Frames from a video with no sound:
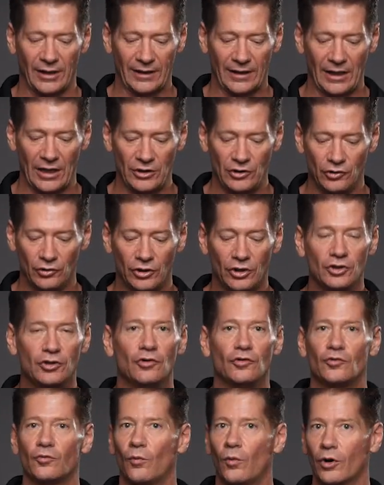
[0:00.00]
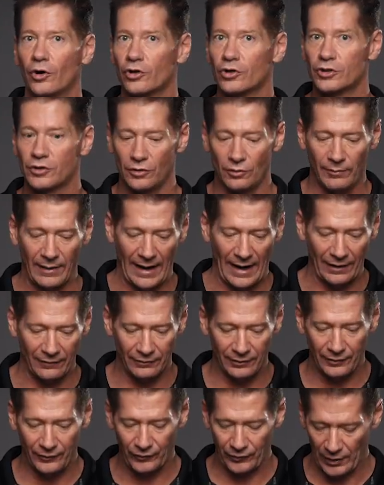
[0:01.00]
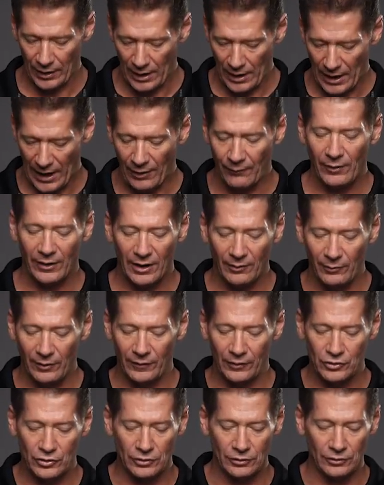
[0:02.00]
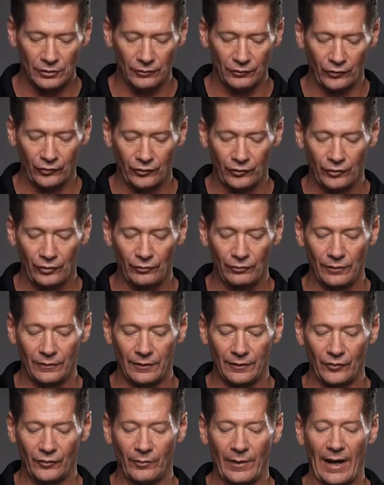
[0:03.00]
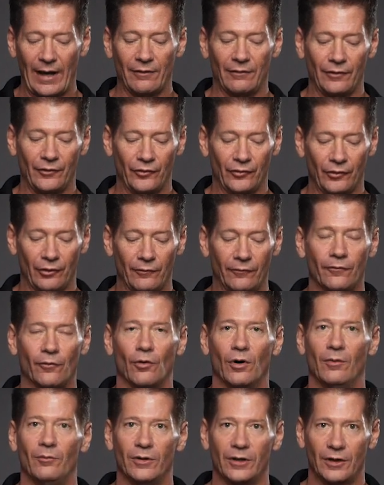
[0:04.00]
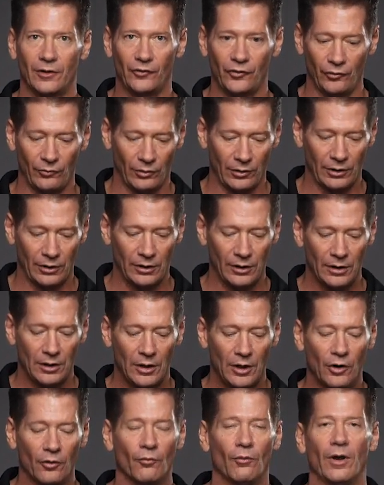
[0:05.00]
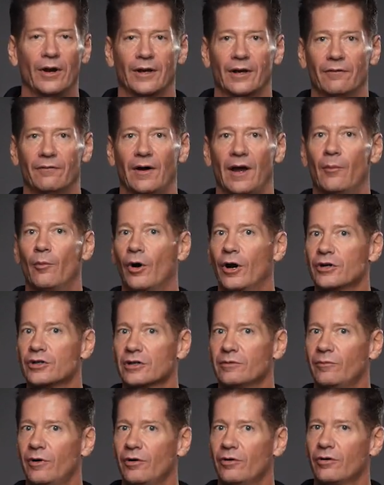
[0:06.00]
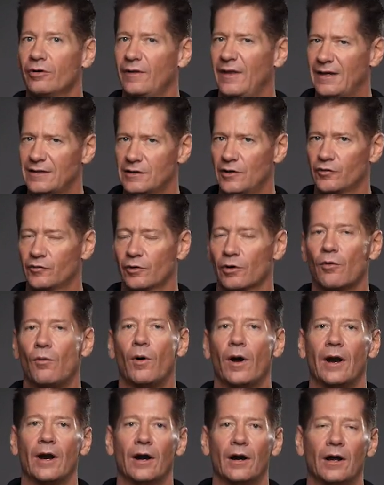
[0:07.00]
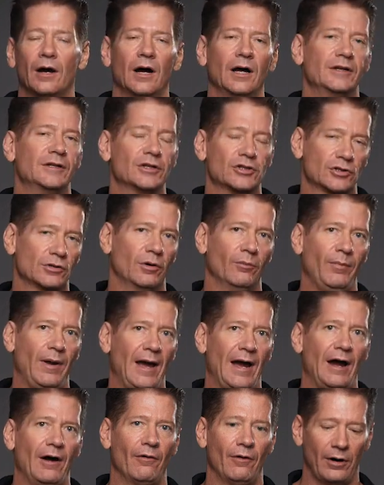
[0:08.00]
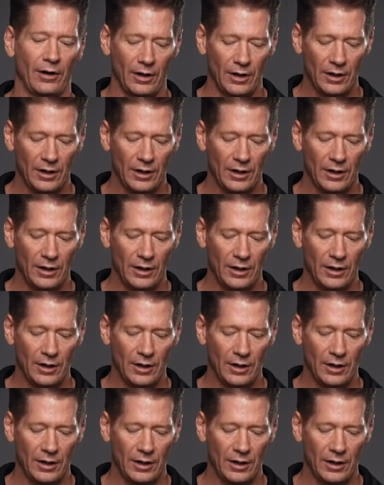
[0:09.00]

again, you can use 1 or 2 batteries. I recommend that you use 2 of these batteries though for it, because you are running a vibration motor, and that does require additional power.